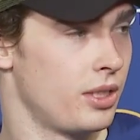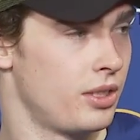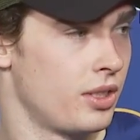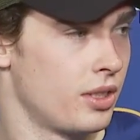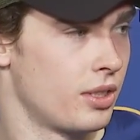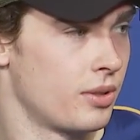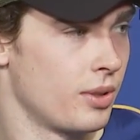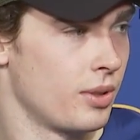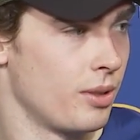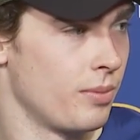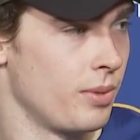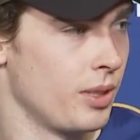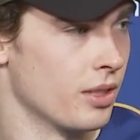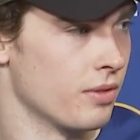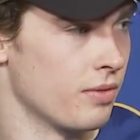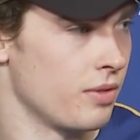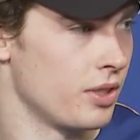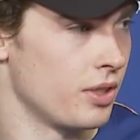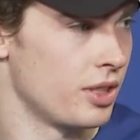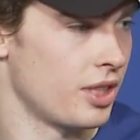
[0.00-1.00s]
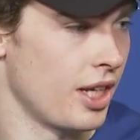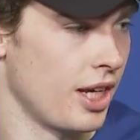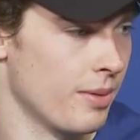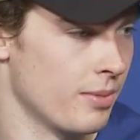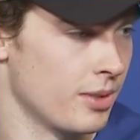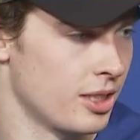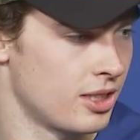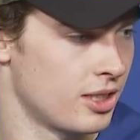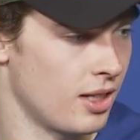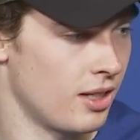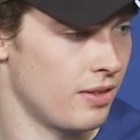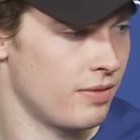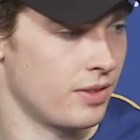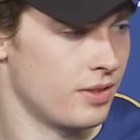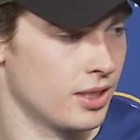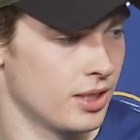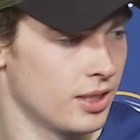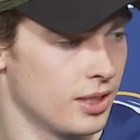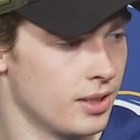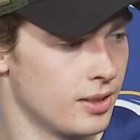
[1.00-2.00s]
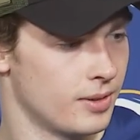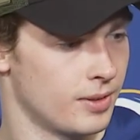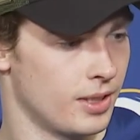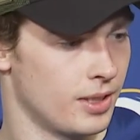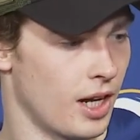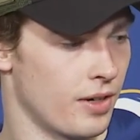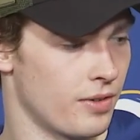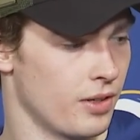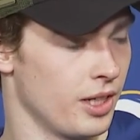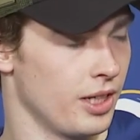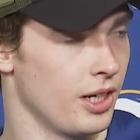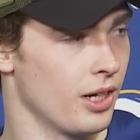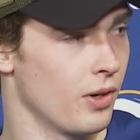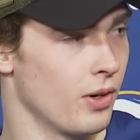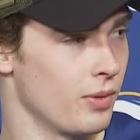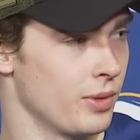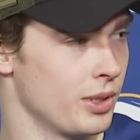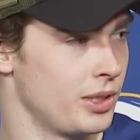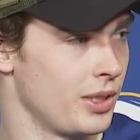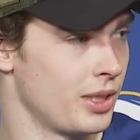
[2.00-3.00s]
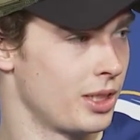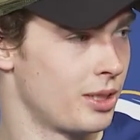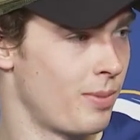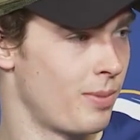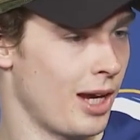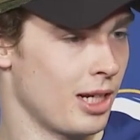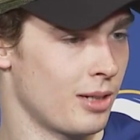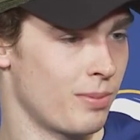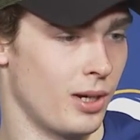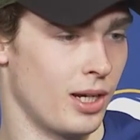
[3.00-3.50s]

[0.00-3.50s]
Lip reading: just with it being the first game and stuff and not really knowing what to expect.